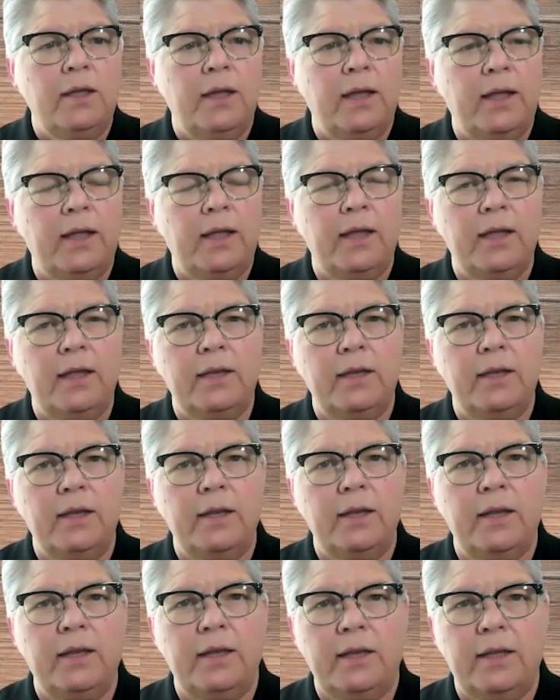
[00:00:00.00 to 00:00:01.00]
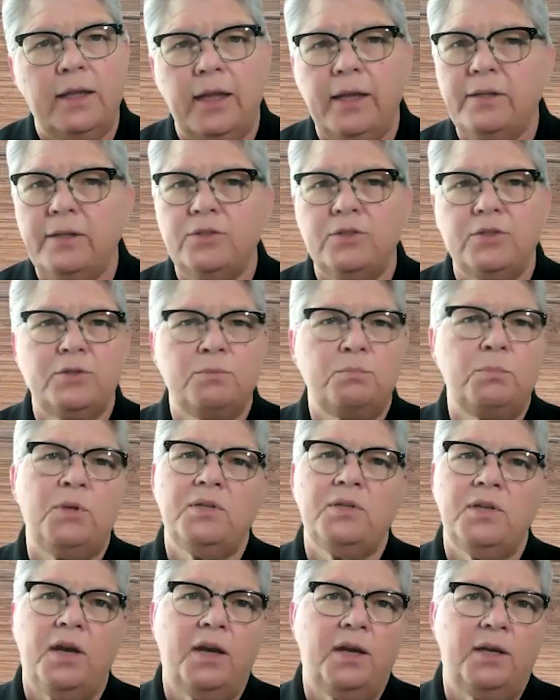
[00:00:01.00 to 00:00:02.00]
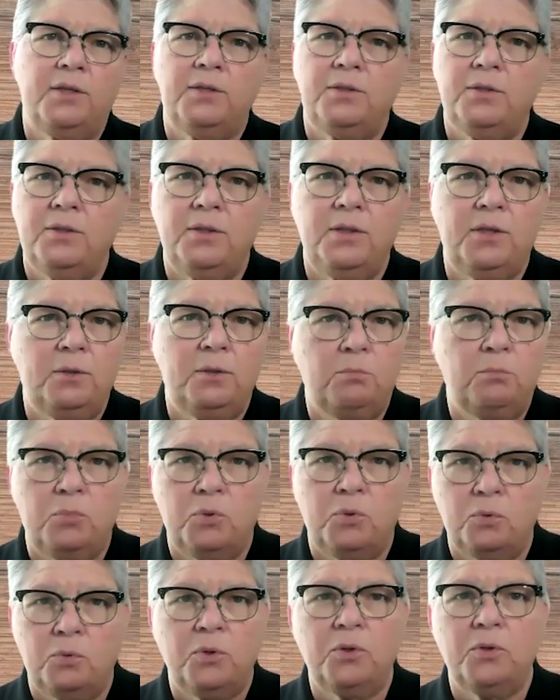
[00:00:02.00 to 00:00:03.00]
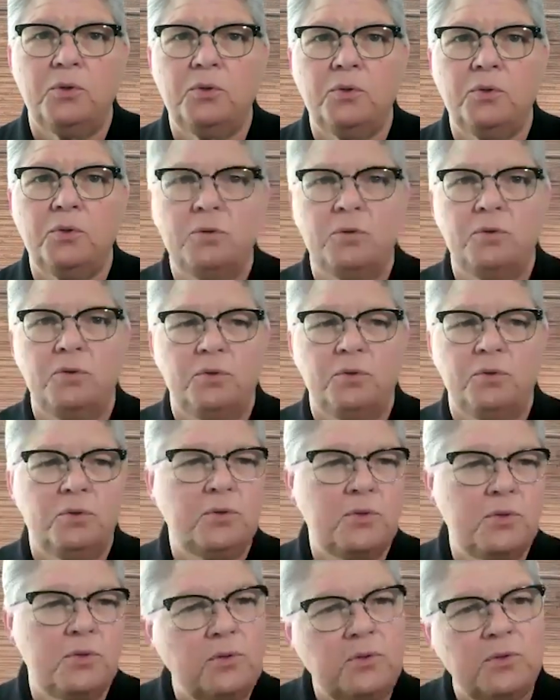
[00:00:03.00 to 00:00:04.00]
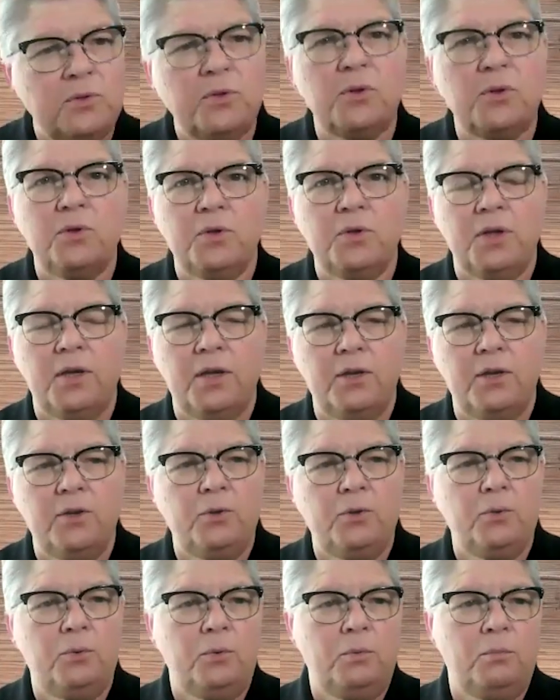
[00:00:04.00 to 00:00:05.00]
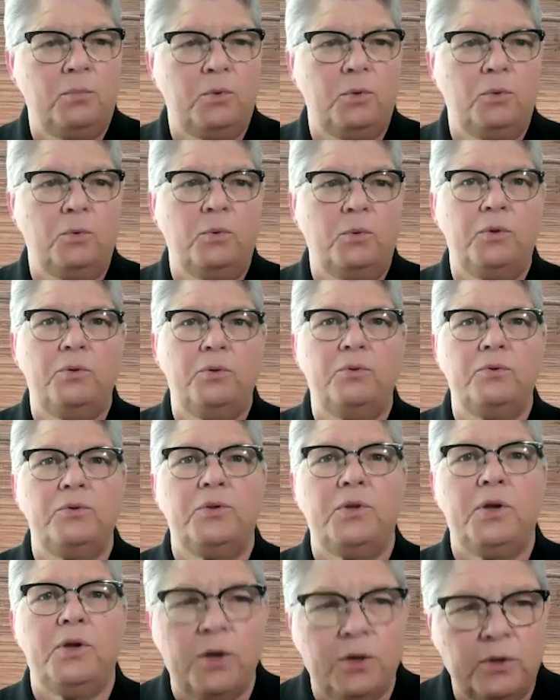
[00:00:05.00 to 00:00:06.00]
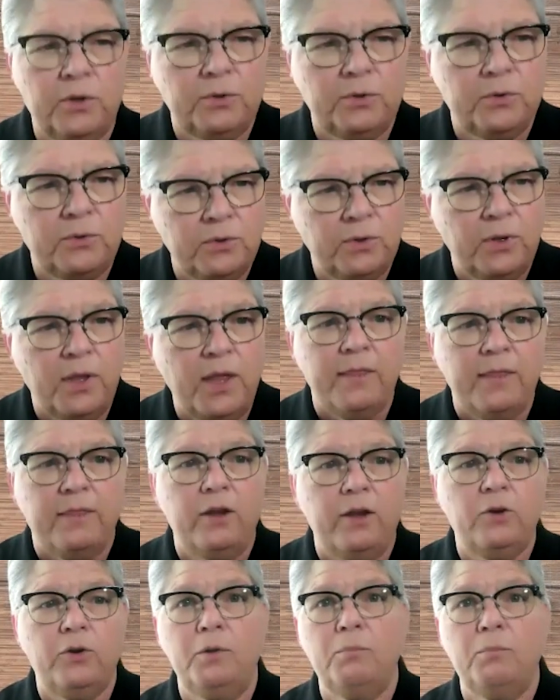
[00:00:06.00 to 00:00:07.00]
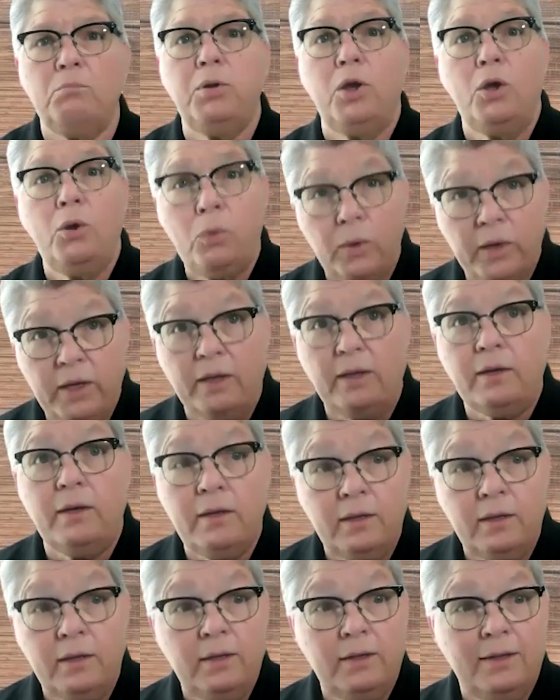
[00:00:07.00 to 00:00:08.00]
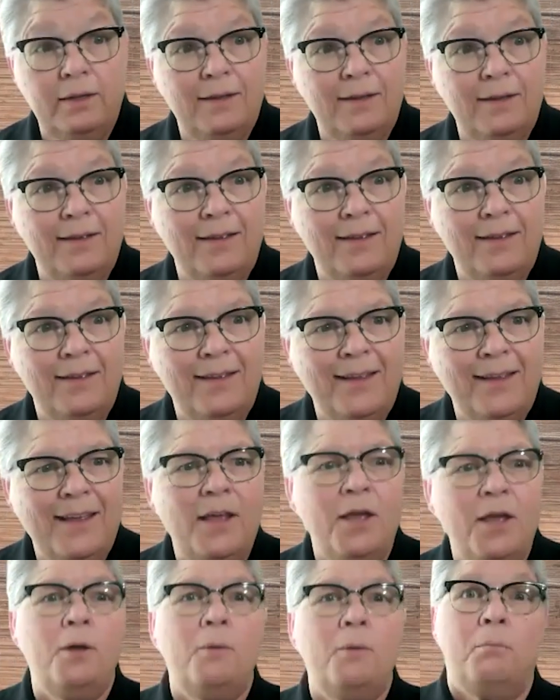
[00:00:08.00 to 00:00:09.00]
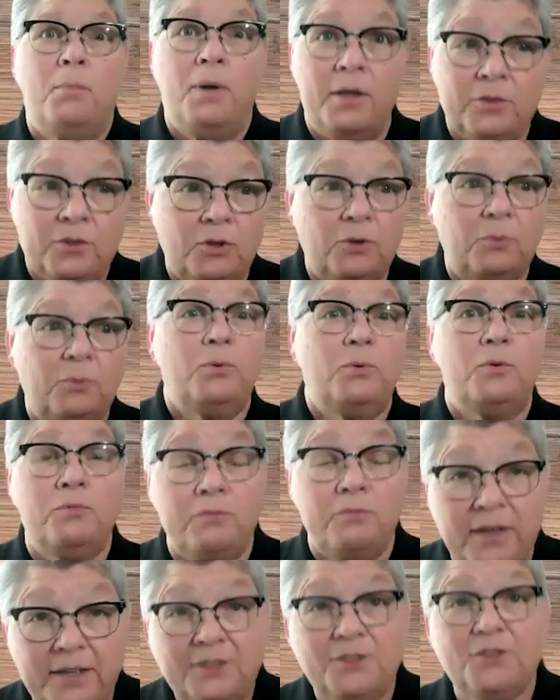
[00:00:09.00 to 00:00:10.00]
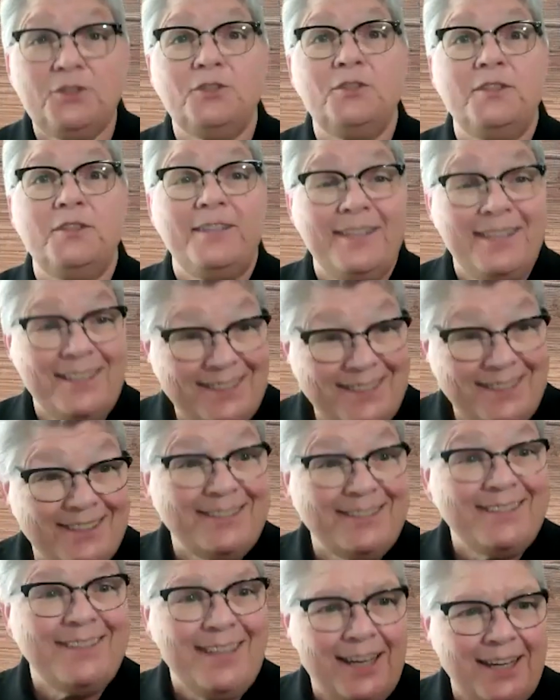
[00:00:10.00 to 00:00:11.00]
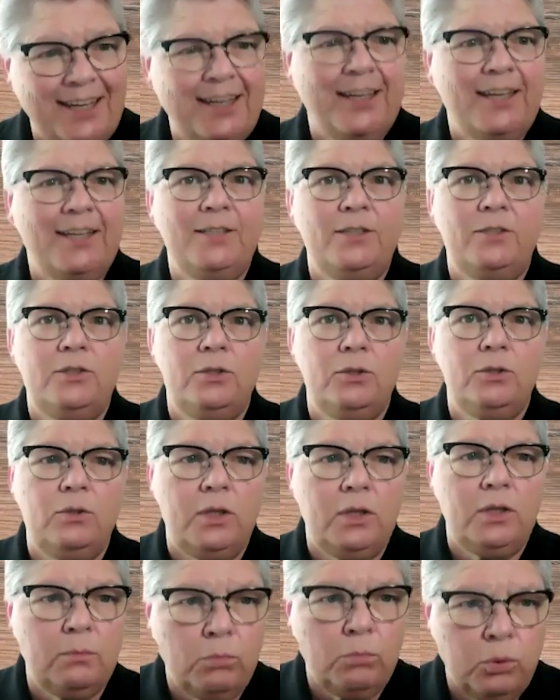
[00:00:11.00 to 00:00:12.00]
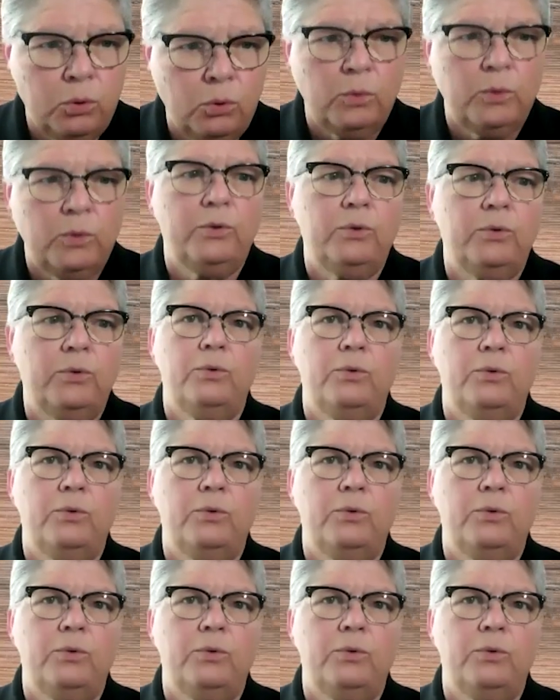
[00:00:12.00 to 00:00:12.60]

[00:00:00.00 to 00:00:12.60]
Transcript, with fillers: and it can't just be tied to the employer nurses aren't tied to employers doctors they're employed mm-hmm. but their profession isn't tied to the employer